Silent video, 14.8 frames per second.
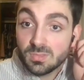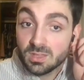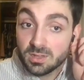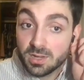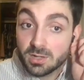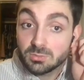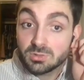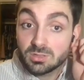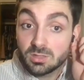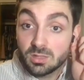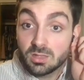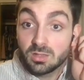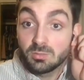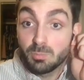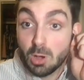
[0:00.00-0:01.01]
you know,
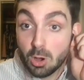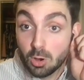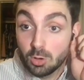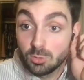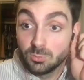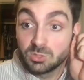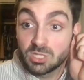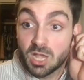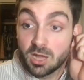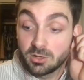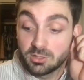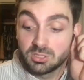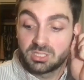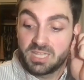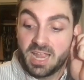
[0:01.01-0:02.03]
Mahomes
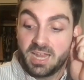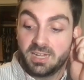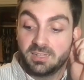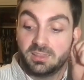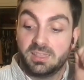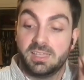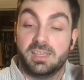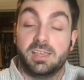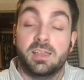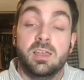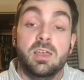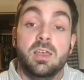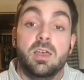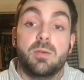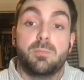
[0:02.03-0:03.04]
understanding the
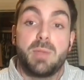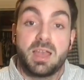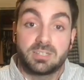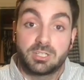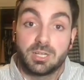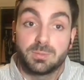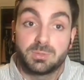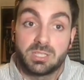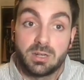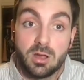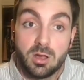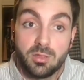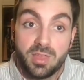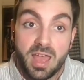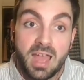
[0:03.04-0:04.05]
matchups and
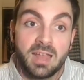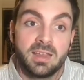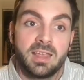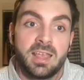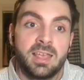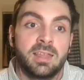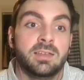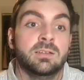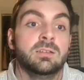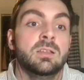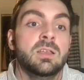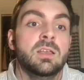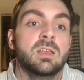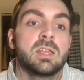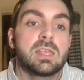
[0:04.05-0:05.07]
all that. And,
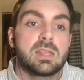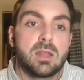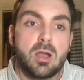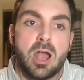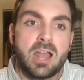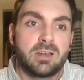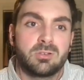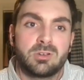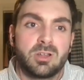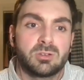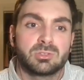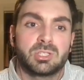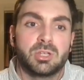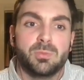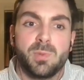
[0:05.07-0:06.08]
you know, I don't know too